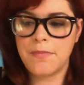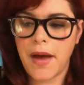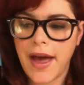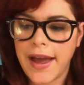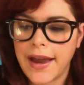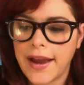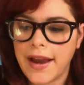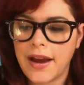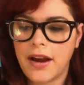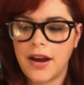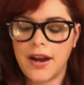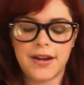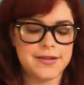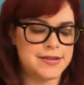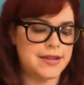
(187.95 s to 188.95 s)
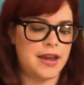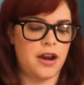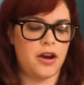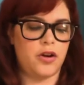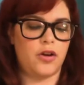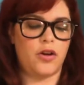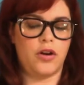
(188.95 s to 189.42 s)
by Eric
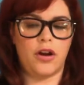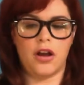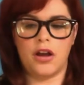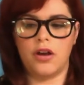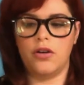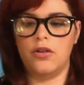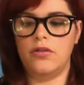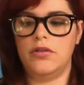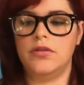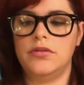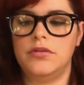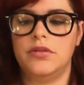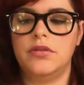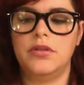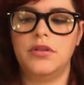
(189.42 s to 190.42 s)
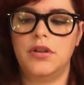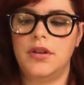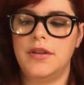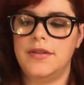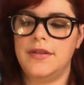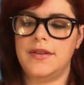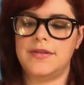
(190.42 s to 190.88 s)
Scarecrow,
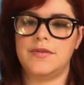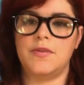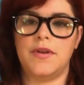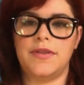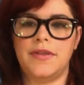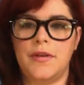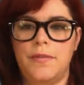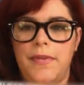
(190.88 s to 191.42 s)
like the